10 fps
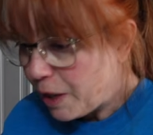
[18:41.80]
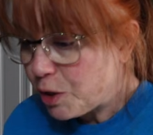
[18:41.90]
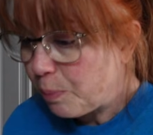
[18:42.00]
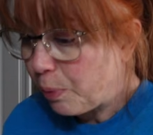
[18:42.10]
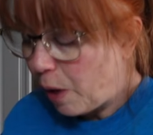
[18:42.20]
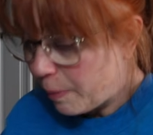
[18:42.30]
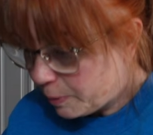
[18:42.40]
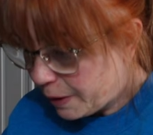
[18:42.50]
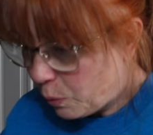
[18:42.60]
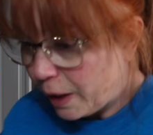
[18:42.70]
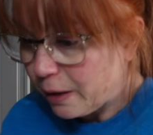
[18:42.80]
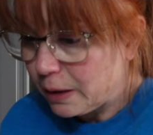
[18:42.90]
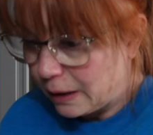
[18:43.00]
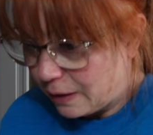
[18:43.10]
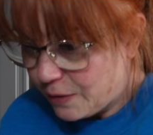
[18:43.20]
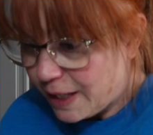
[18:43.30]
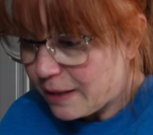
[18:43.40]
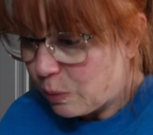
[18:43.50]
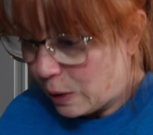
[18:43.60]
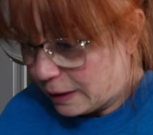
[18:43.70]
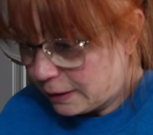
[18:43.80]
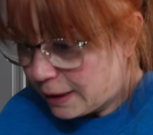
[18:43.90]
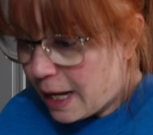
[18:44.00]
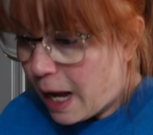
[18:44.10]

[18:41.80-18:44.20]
should probably wear gloves as well.